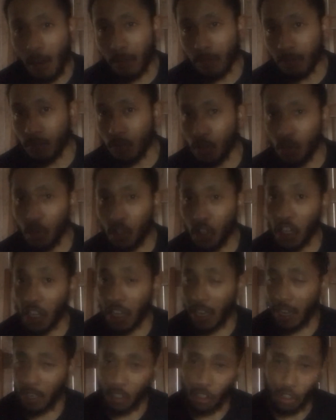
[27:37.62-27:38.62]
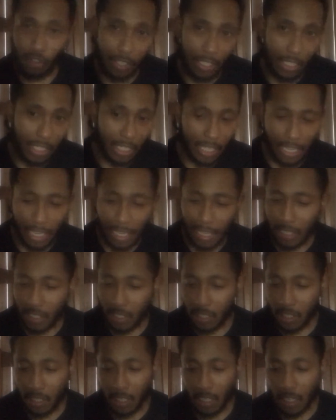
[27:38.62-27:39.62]
You took injuries
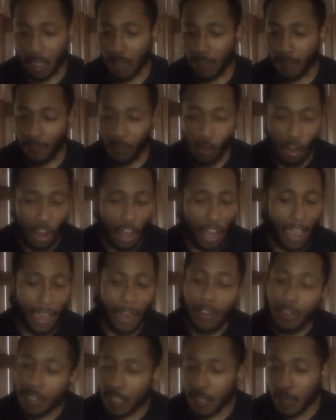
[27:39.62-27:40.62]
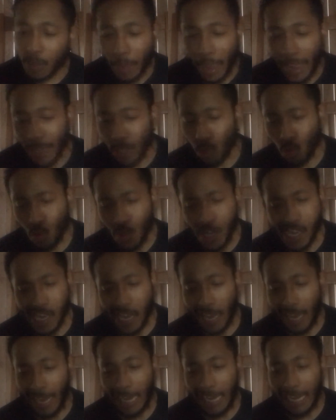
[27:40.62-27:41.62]
against the 49ers this past
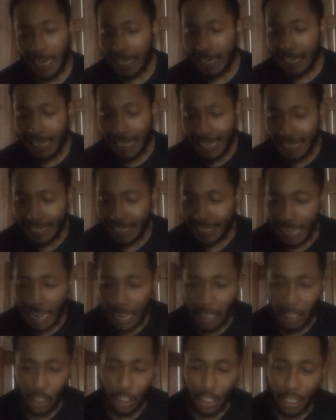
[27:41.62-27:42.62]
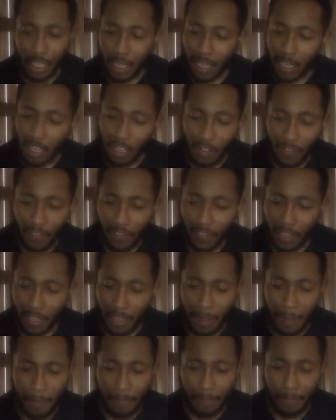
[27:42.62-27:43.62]
weekend. It's not looking good for
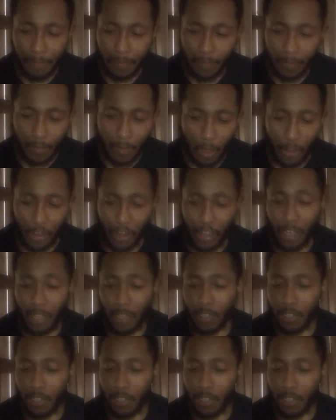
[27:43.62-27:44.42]
them. On the other